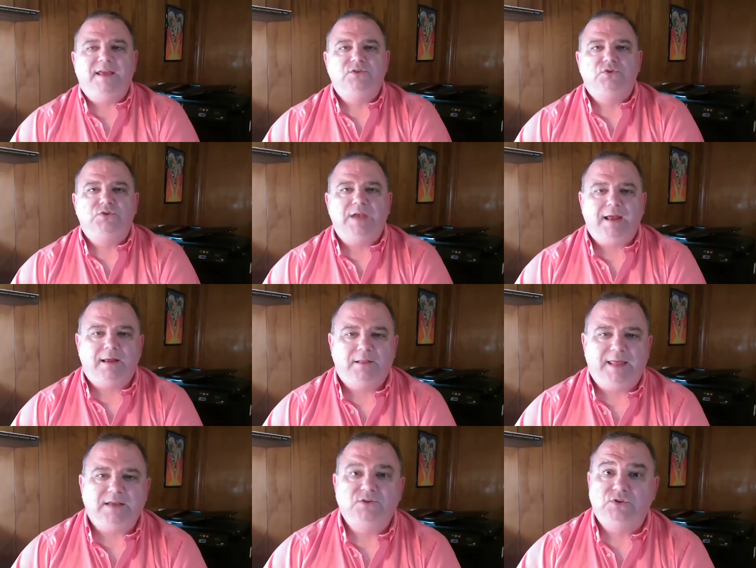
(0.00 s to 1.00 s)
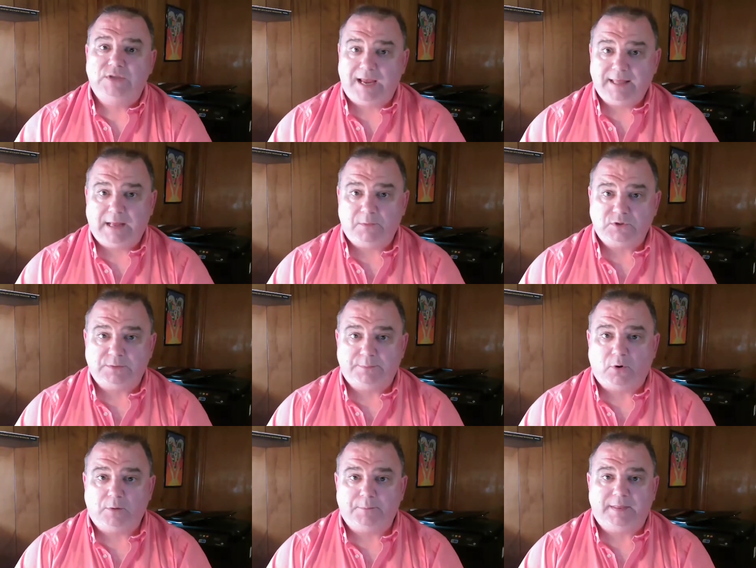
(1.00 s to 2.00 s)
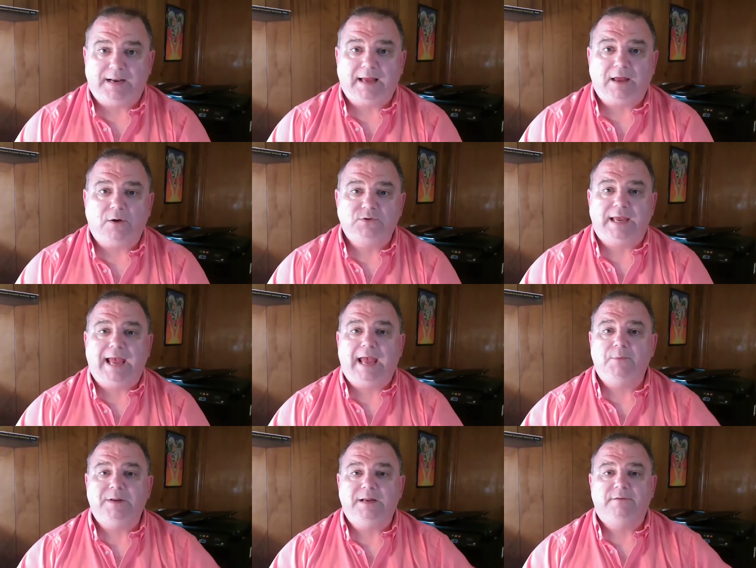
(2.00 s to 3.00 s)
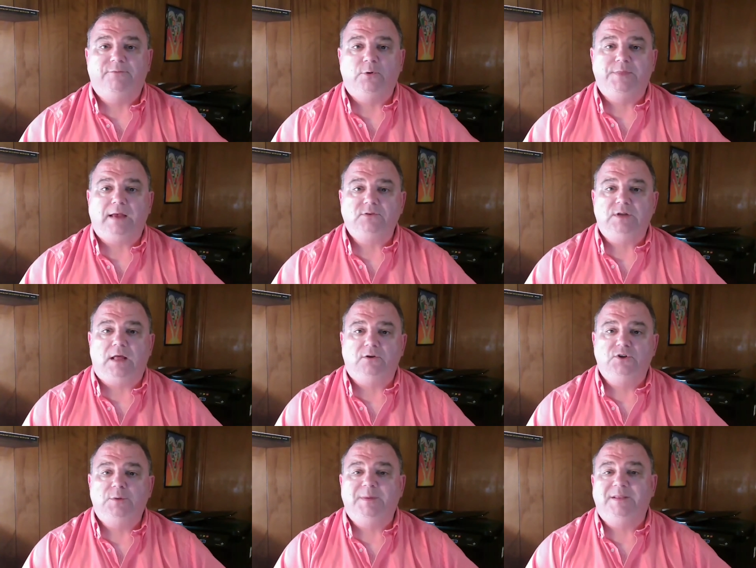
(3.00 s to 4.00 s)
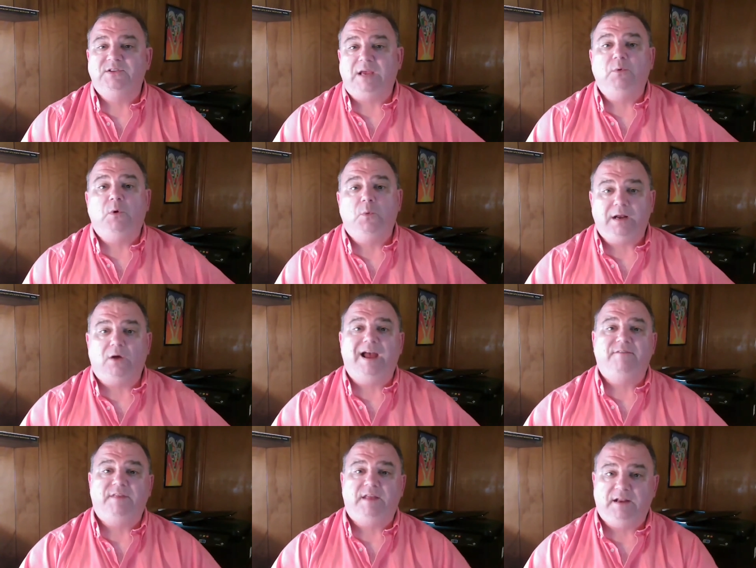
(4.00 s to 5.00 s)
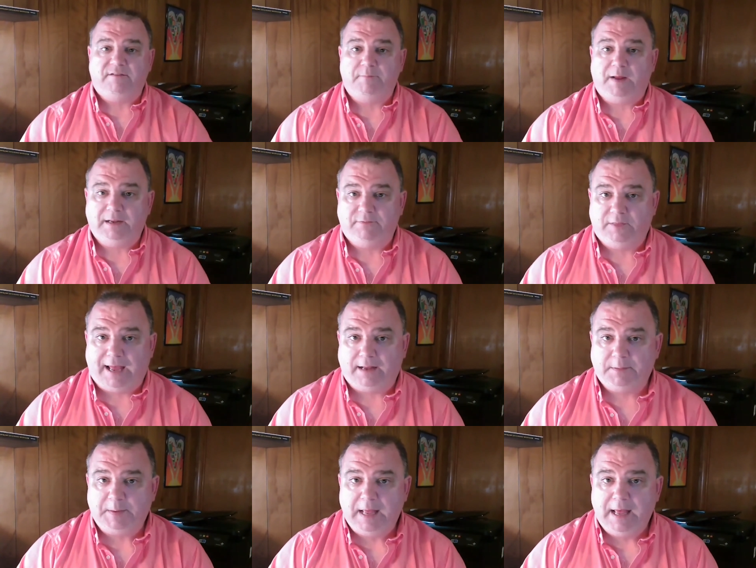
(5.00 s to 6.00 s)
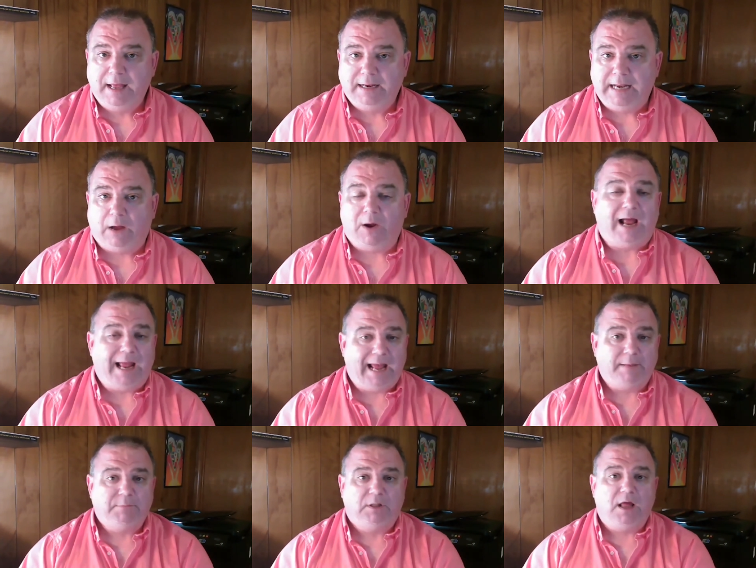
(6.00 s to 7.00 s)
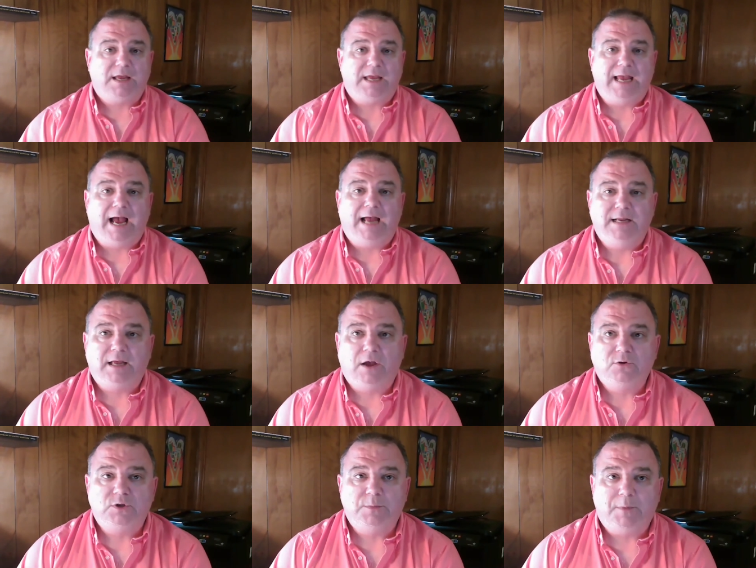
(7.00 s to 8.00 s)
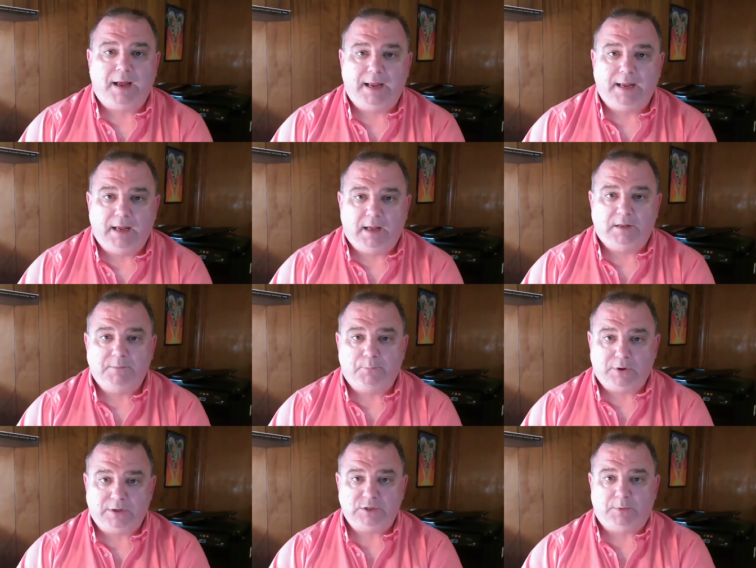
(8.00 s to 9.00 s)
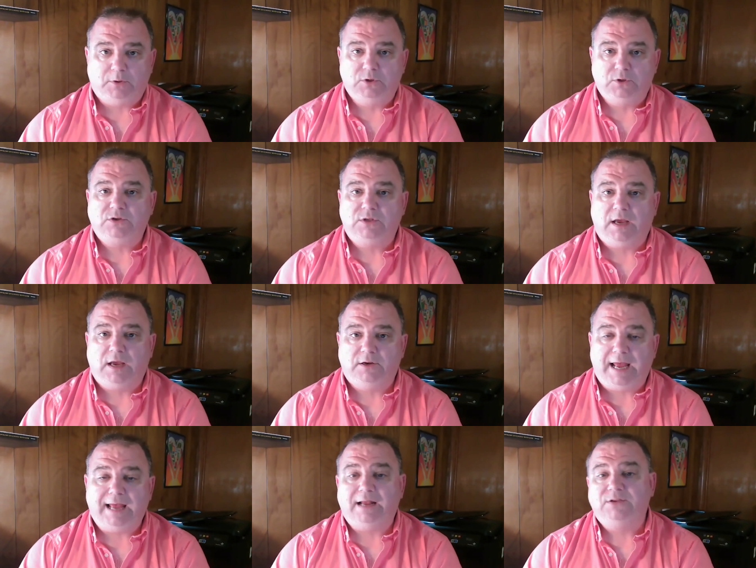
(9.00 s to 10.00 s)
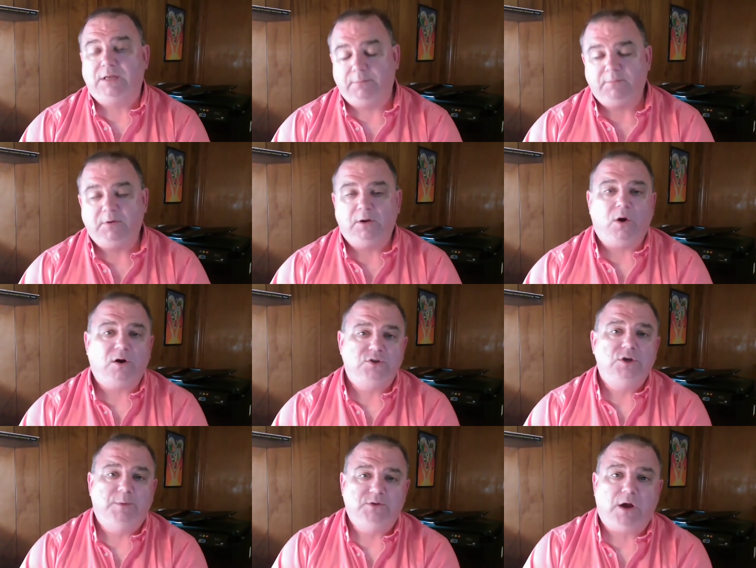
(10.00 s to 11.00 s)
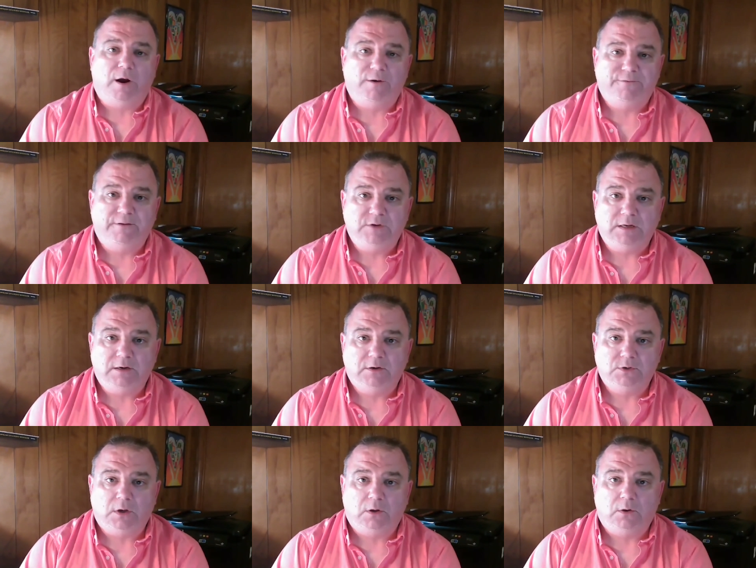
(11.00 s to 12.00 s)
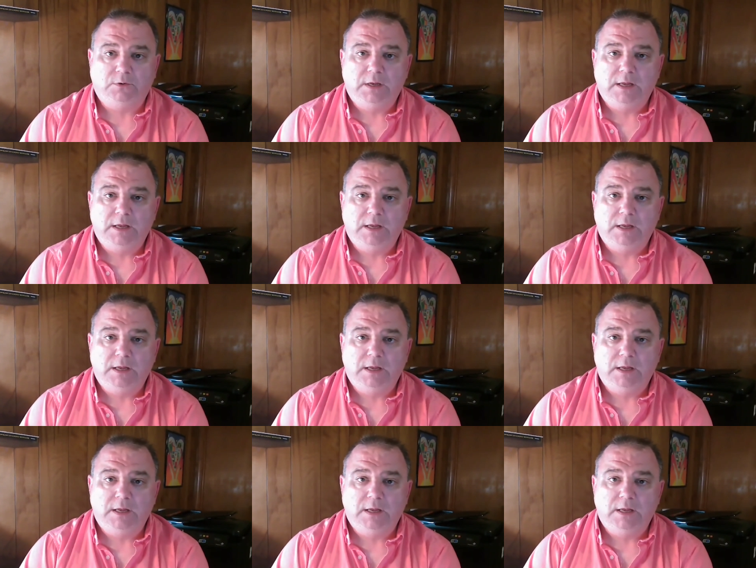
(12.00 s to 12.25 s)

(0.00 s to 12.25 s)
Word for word: say they say they will support, but then I go and say, "Hey, we need a four thousand dollar tube," and say, "Well, we don't have enough money for that." Now, I am lucky. I did go to my uh, principal just the other day and I said, you know, our tubas are 15 years old.